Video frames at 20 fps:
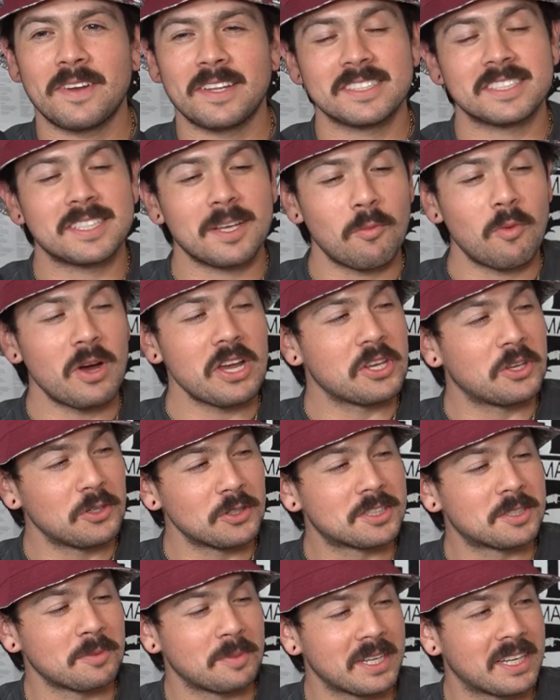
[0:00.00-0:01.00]
Subway
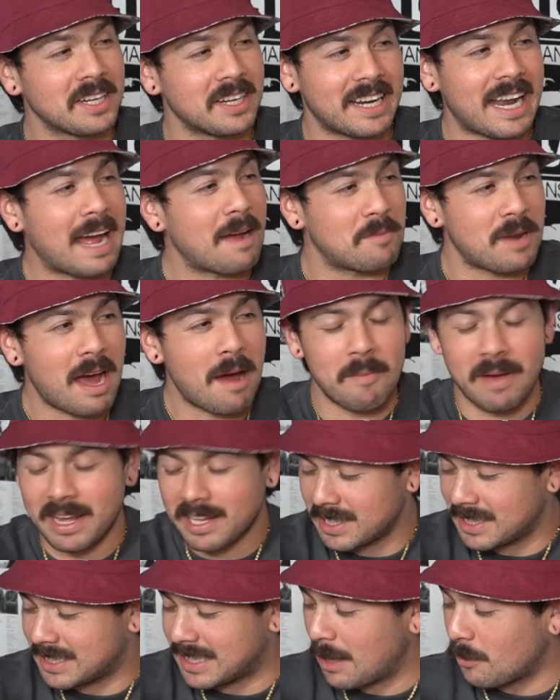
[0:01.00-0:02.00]
used to be good. I'm not
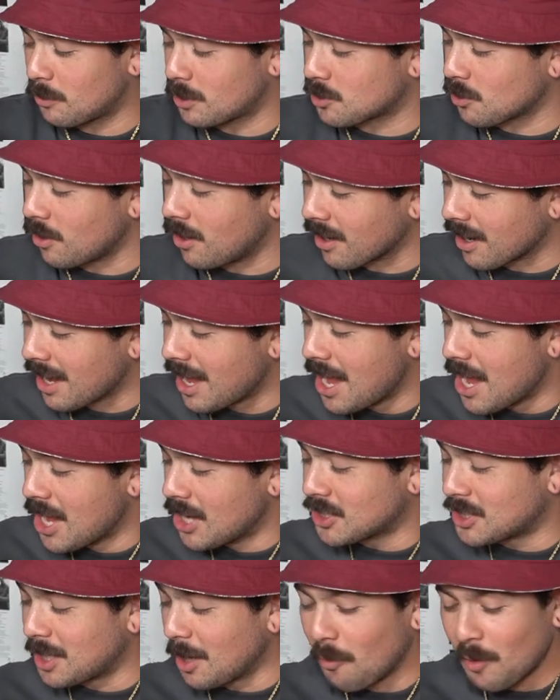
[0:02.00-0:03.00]
making the sandwich wrong.
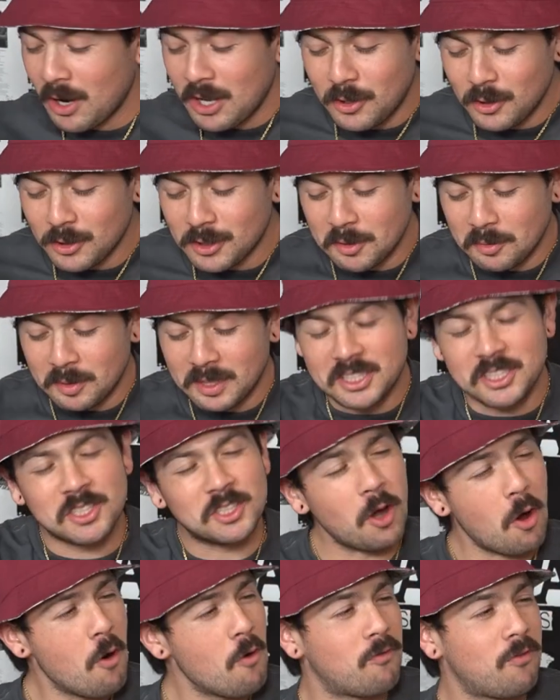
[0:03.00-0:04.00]
Subway used to be
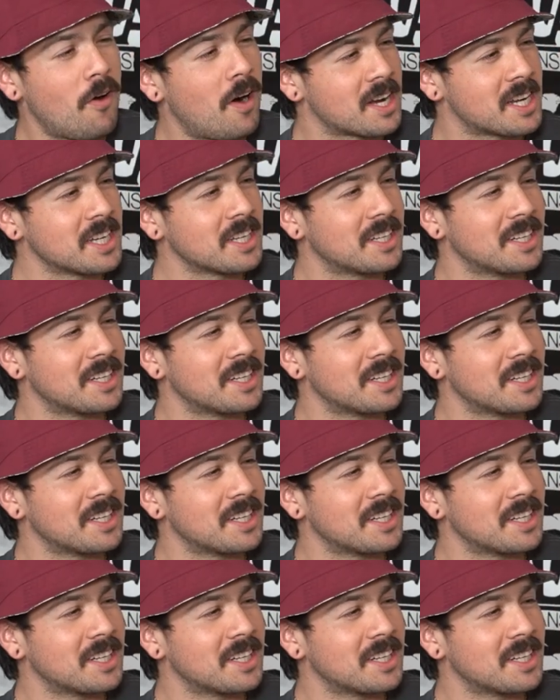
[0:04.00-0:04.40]
so fucking